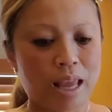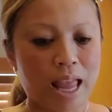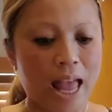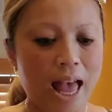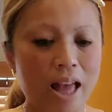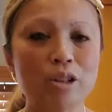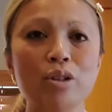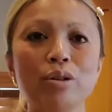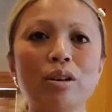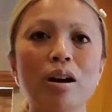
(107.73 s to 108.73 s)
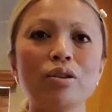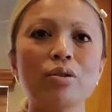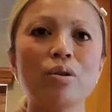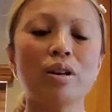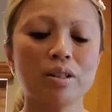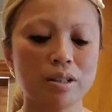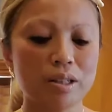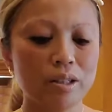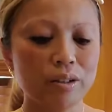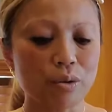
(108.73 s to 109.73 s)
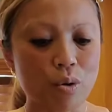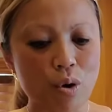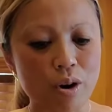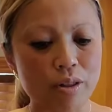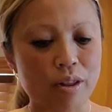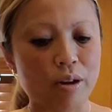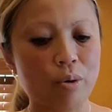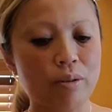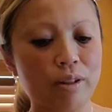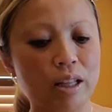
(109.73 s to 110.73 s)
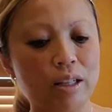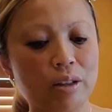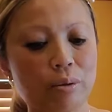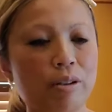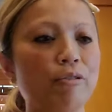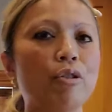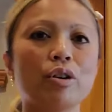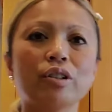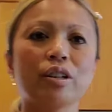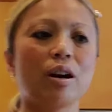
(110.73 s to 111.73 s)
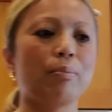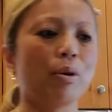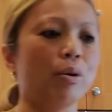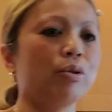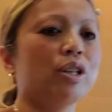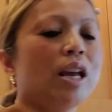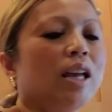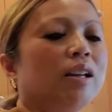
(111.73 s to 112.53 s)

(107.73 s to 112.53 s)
And 2 large oranges, or the equivalent 3/4 cup OJ.